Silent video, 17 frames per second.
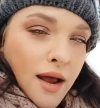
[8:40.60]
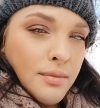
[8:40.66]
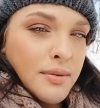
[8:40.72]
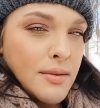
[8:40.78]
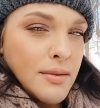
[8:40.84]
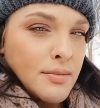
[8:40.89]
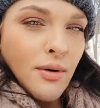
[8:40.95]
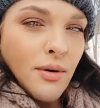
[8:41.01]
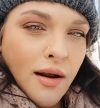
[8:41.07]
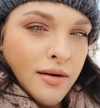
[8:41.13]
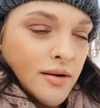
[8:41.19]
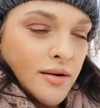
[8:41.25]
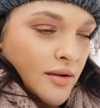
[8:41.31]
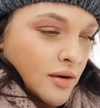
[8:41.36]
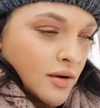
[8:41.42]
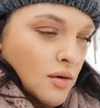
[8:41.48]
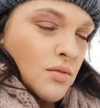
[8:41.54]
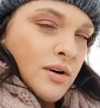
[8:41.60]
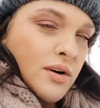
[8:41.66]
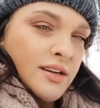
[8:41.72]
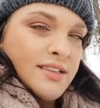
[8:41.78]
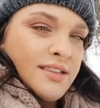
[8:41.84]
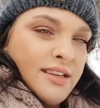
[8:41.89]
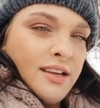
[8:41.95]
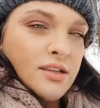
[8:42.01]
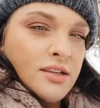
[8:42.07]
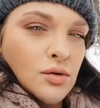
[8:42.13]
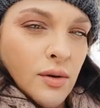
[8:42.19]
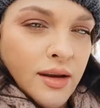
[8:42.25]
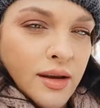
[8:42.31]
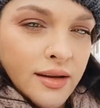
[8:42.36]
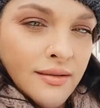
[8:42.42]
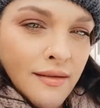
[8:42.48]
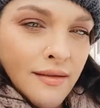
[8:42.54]
of people out here that don't want to see us
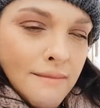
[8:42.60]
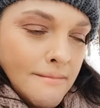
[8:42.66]
win